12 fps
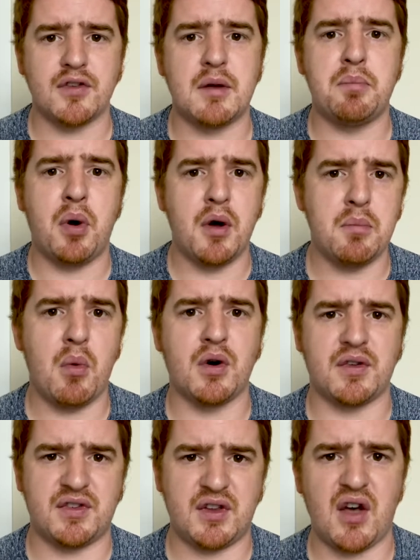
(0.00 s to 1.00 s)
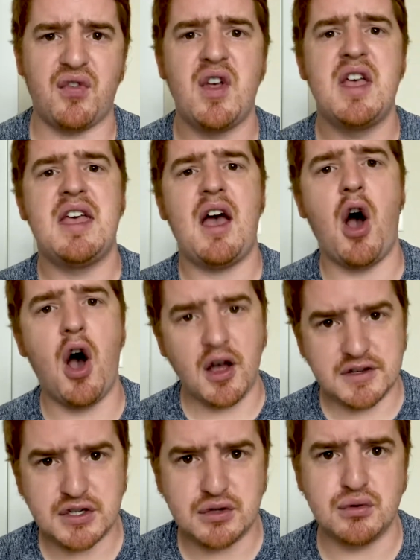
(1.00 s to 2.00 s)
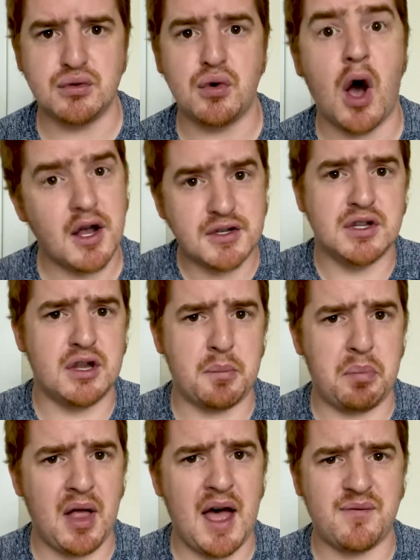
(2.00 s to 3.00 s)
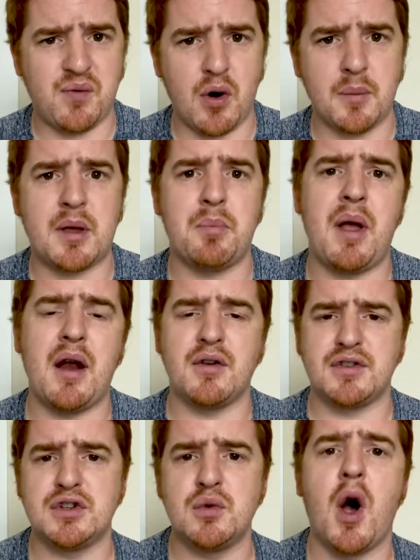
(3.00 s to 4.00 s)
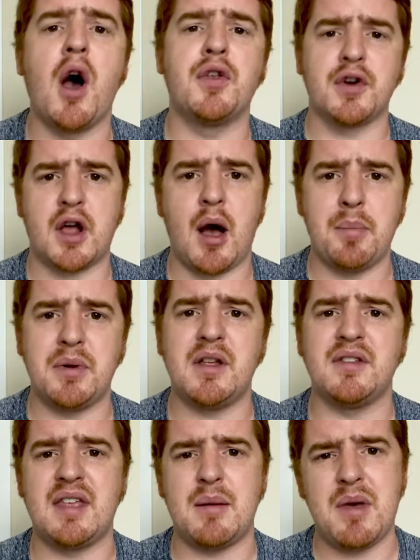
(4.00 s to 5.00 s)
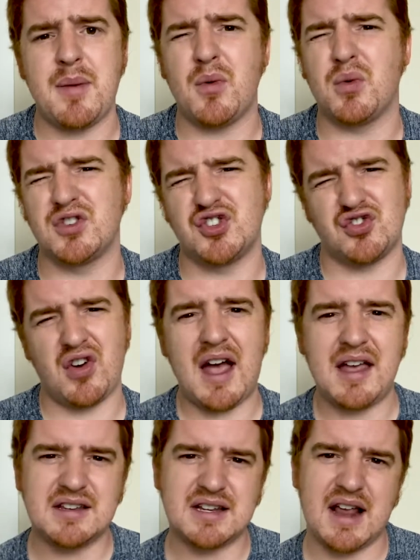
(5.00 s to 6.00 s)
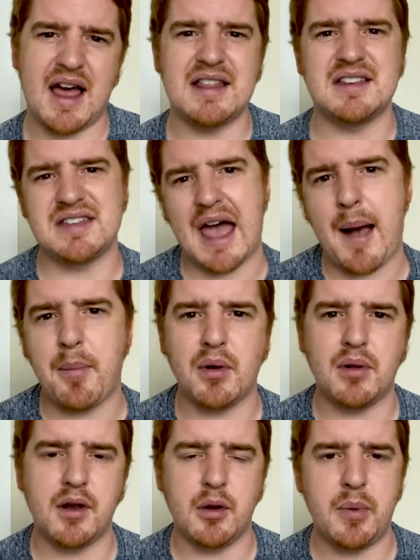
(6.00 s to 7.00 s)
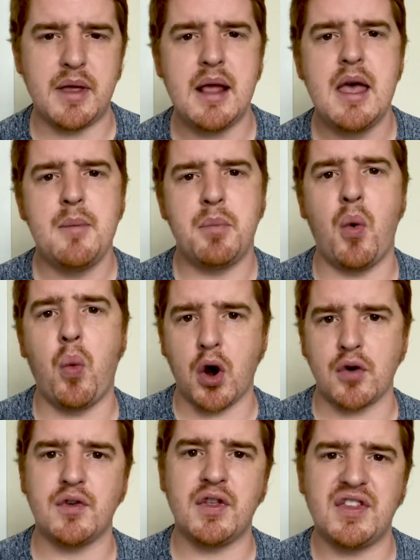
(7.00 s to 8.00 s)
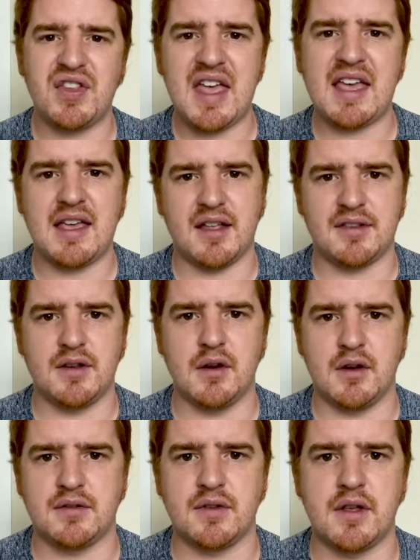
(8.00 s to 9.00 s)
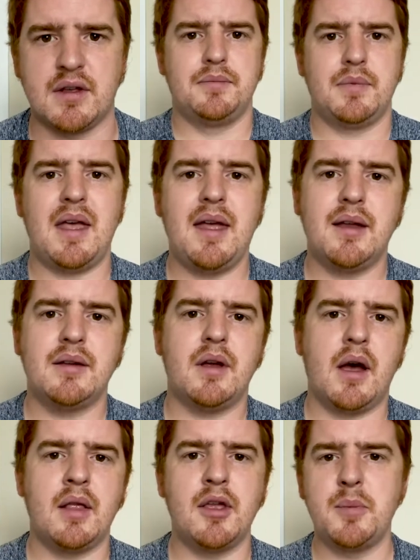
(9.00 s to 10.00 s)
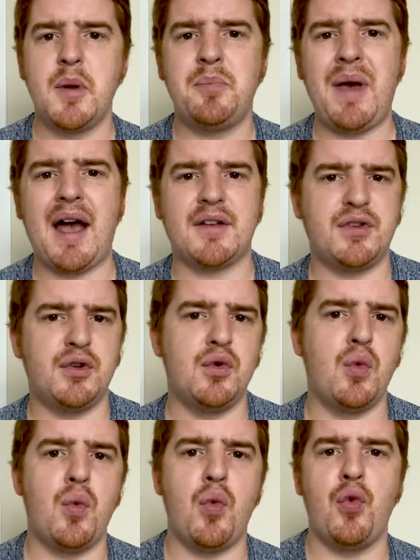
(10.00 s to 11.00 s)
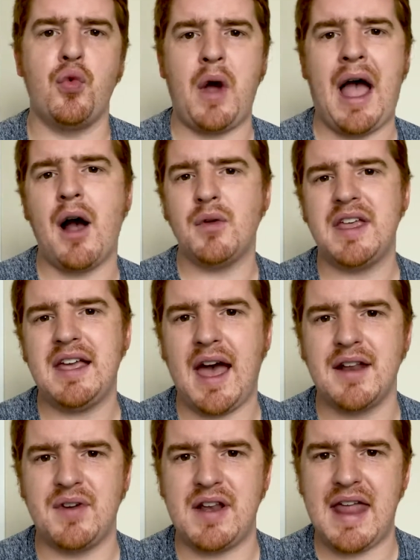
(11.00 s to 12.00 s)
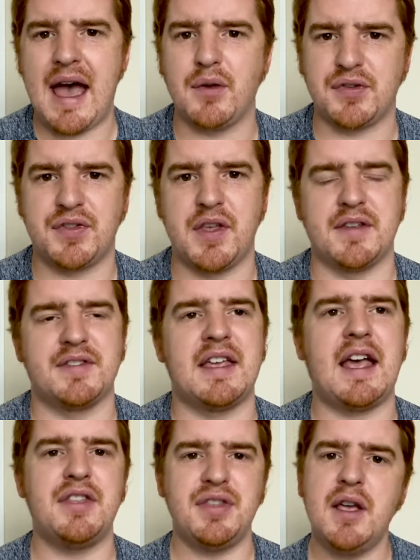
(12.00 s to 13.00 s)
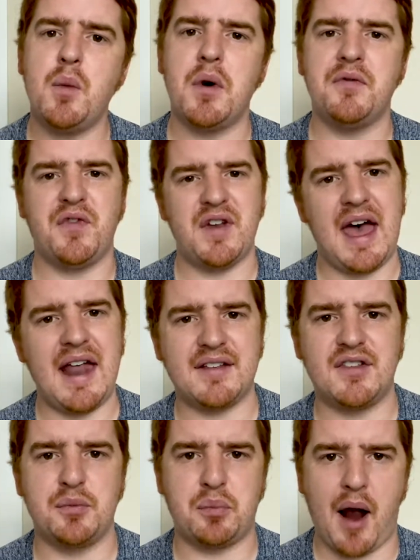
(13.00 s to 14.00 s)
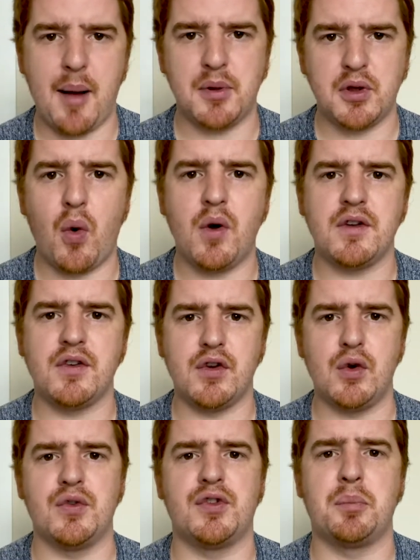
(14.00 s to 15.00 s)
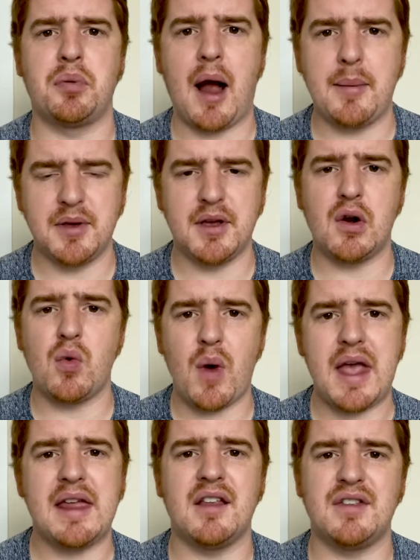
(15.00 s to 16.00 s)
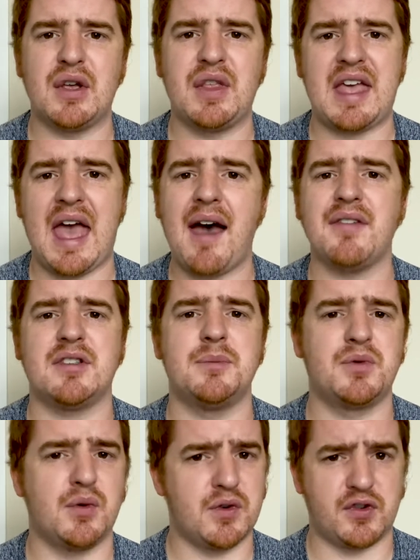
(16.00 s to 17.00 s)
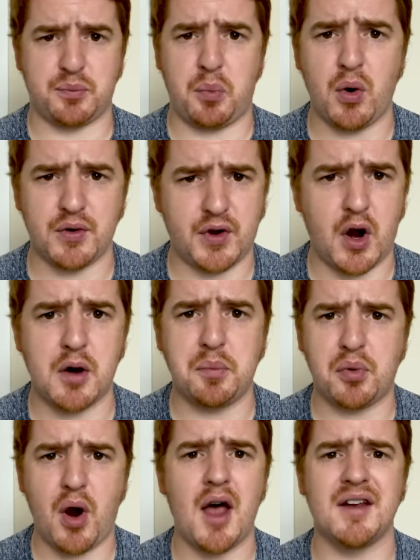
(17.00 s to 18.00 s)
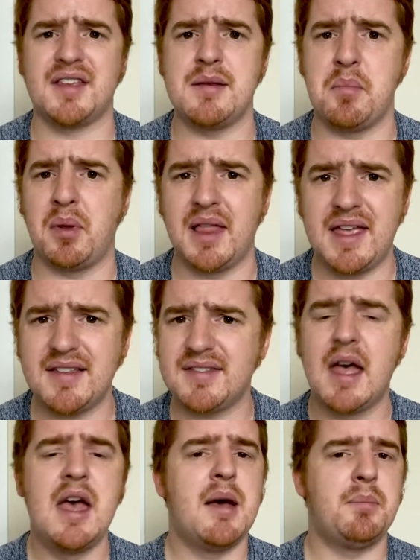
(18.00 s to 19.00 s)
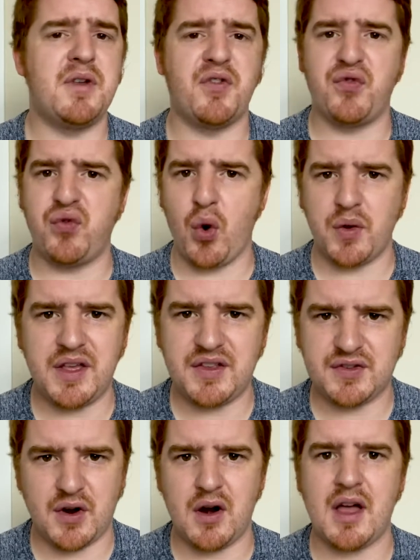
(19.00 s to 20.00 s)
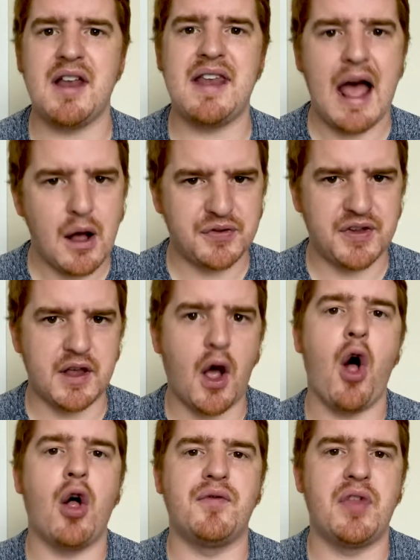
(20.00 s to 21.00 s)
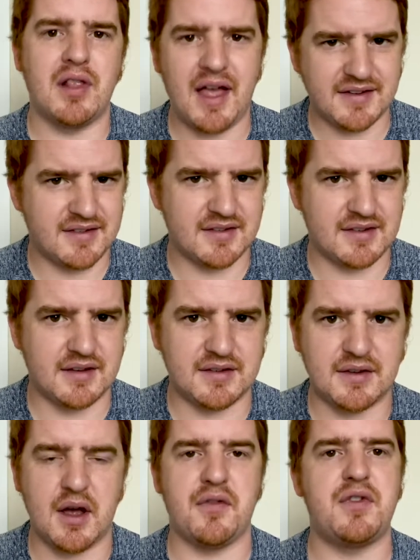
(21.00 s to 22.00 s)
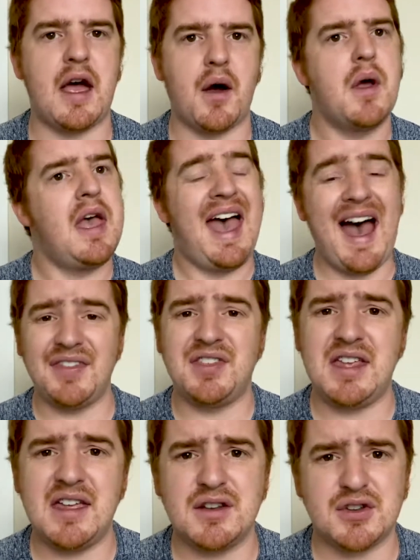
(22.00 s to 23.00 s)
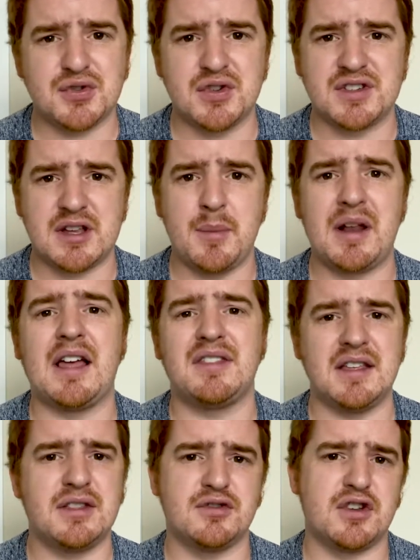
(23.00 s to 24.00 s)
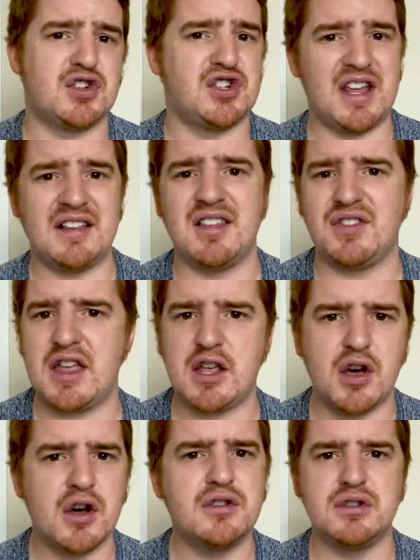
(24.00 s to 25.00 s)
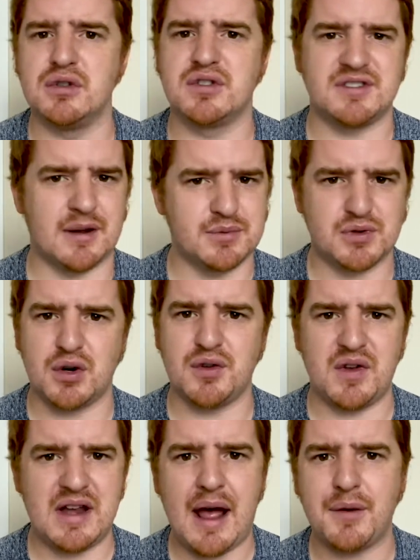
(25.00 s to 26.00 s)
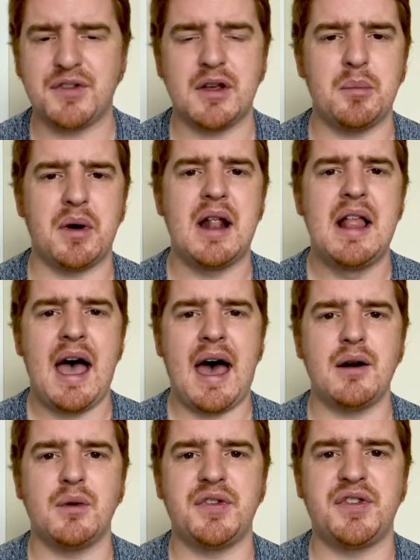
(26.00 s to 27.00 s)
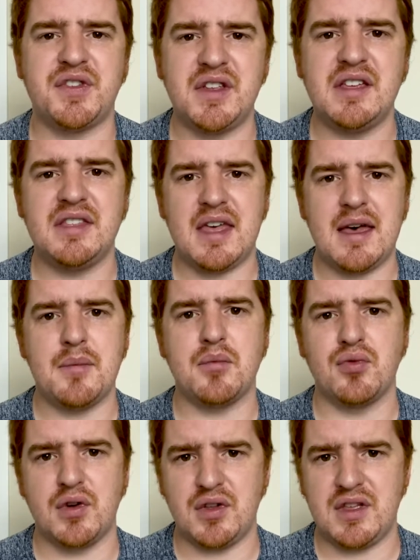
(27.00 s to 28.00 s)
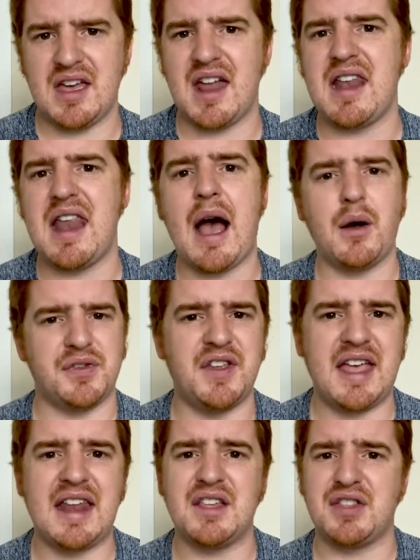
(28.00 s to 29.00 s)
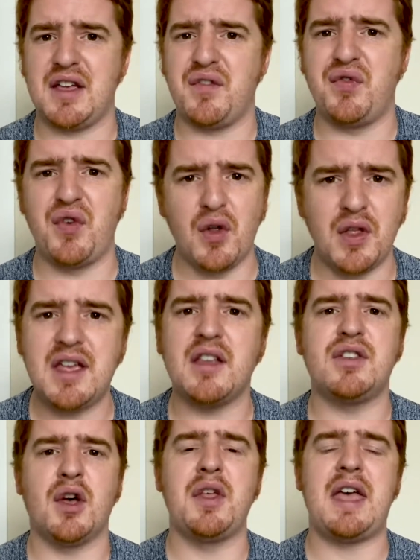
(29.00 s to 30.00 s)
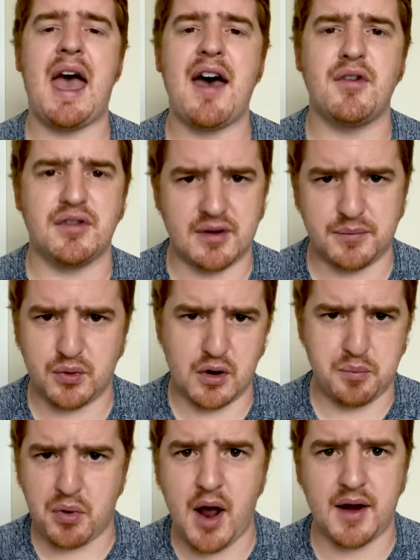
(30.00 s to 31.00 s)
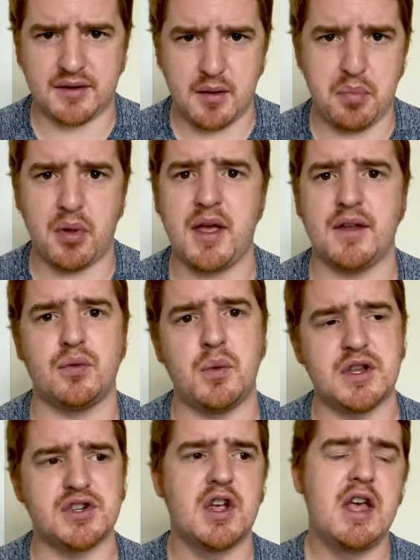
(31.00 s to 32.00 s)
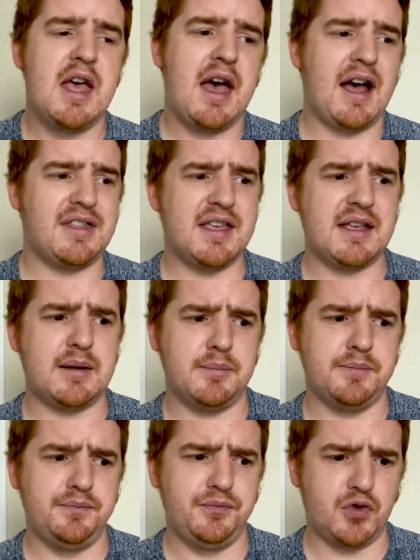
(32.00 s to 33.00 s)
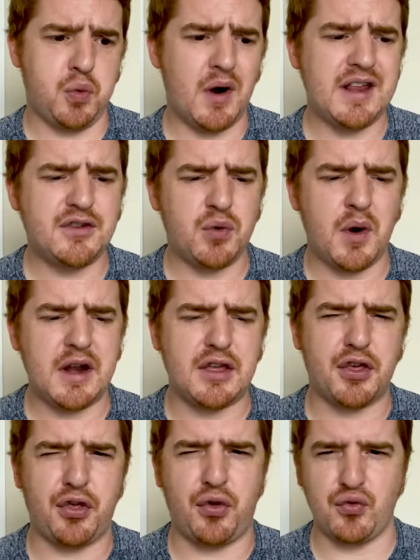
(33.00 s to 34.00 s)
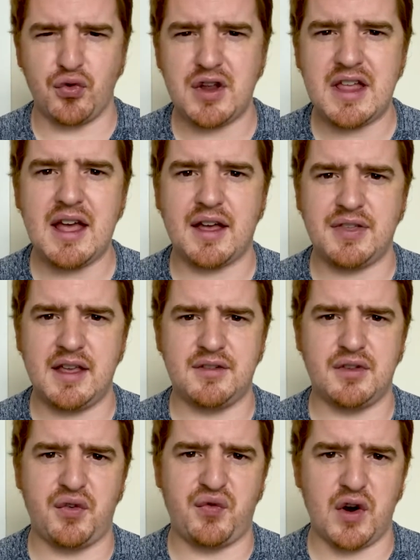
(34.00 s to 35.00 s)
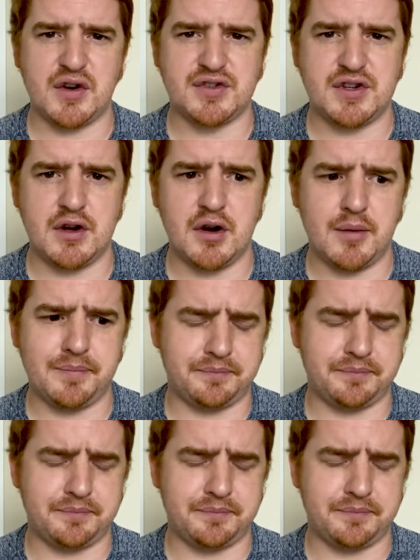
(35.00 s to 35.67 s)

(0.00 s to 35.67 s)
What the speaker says: and put more stuff onto their platform compared to other companies that maybe were trying to kind of dabble a little bit, but weren't really taking it seriously. And a little bit back to how they kind of announced this. Like, I think what Fanatics is probably going to do is they're probably going to wait until they have some sort of sports card product in place before they start announcing all of the licensing stuff. Now, at the industry summit, I think there's a chance that they could do some sort of announcing, but I don't see them really announcing anything fully until they have some sort of product in place, which I think 2023, I think, is the first year